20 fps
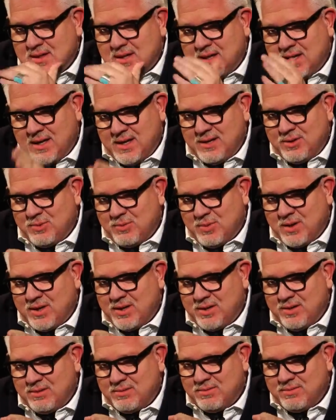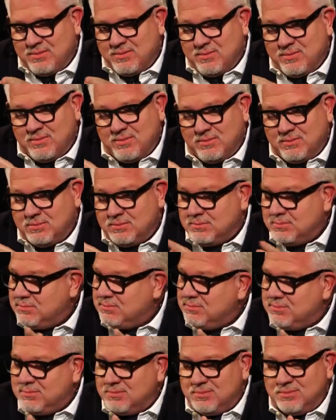I don't want to
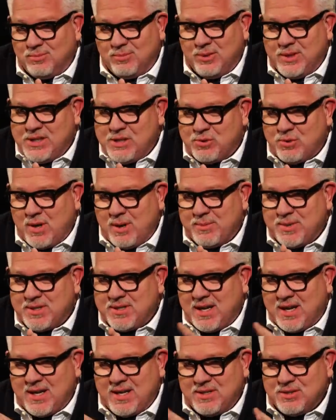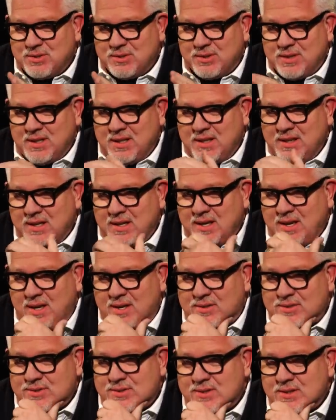re-traumatize or anything
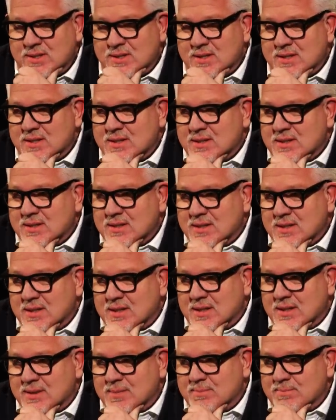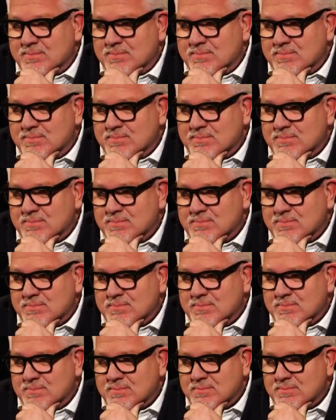else. And
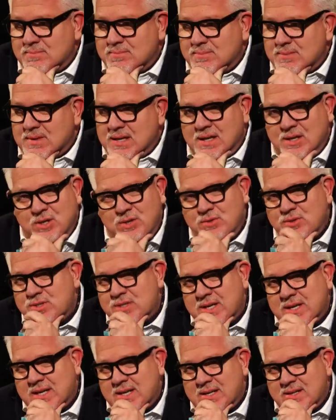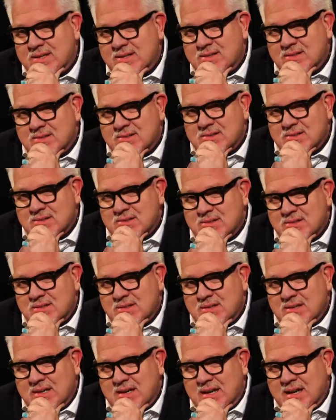you said
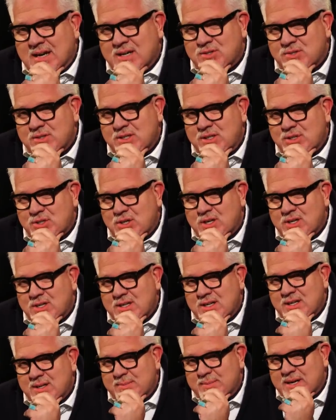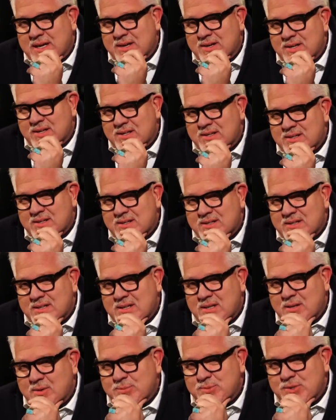actually talking about it
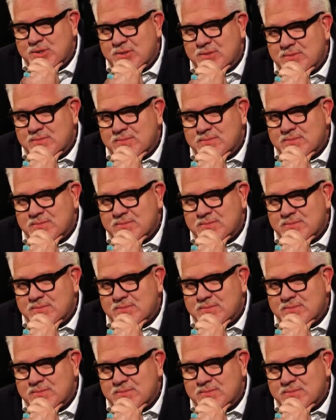helps you.